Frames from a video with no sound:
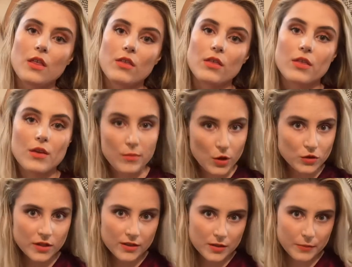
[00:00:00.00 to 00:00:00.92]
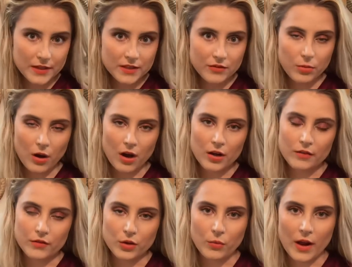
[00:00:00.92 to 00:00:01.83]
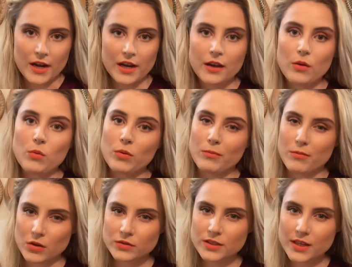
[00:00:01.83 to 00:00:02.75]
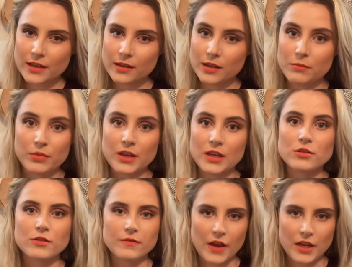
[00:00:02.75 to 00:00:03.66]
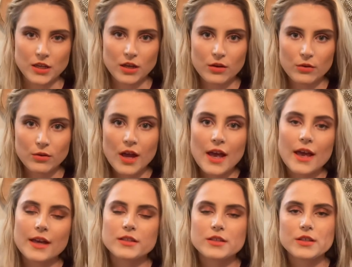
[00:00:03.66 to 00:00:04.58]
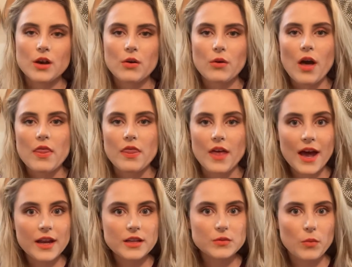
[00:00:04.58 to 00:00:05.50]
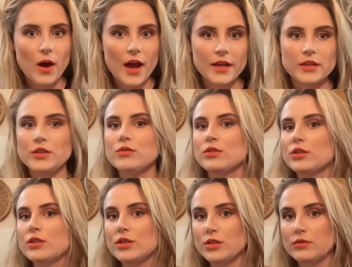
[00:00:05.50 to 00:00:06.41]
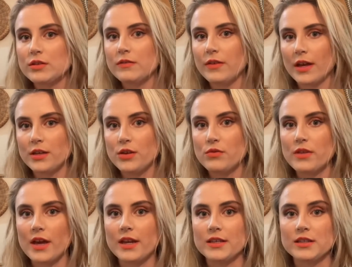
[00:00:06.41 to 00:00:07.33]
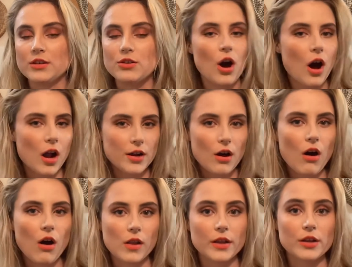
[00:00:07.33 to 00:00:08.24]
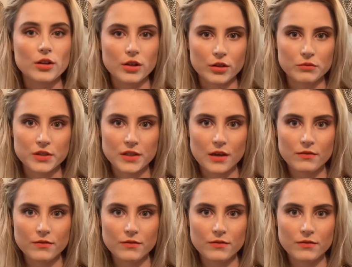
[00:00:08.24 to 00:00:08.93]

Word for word: The most expensive part of your wedding will most likely be your venue, and so that is why you should choose a venue that is non-all-inclusive.